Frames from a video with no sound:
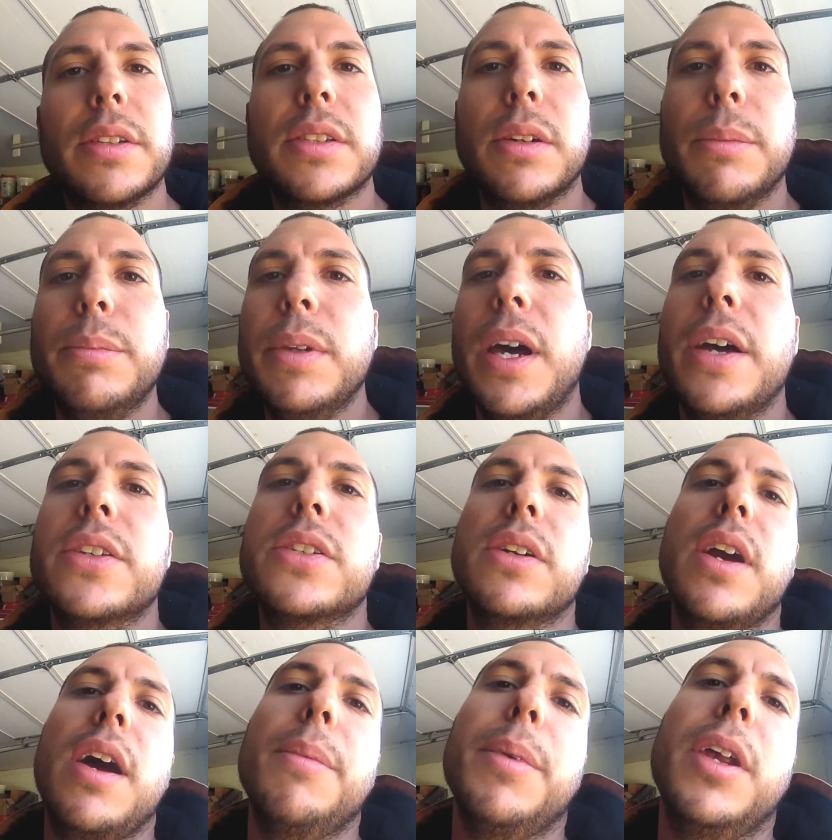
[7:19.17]
so I'm not sure
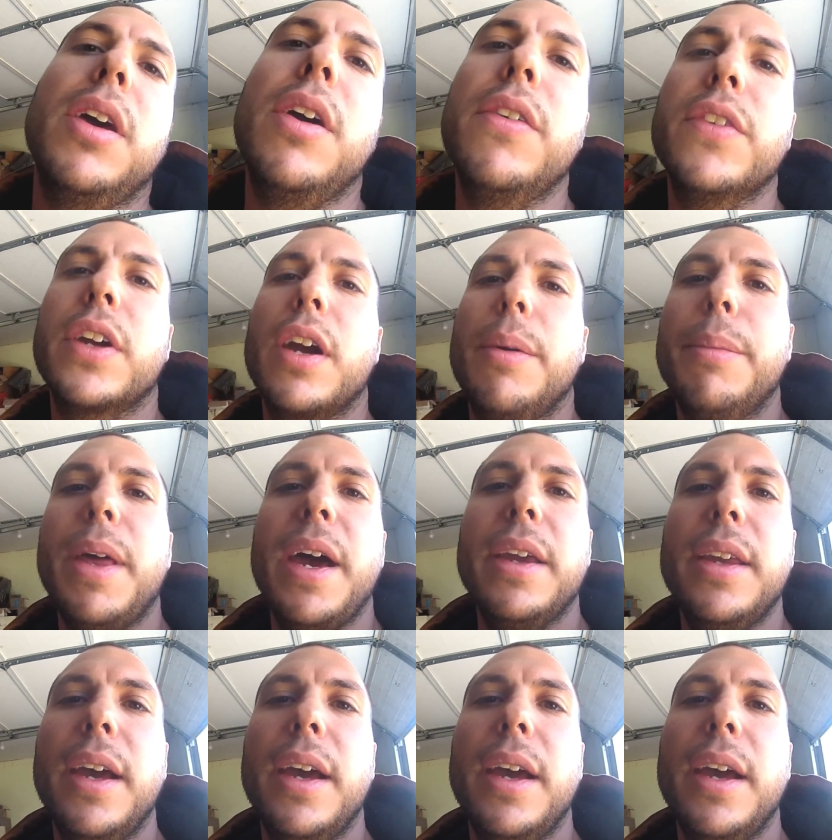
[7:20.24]
how I'm going to overcome that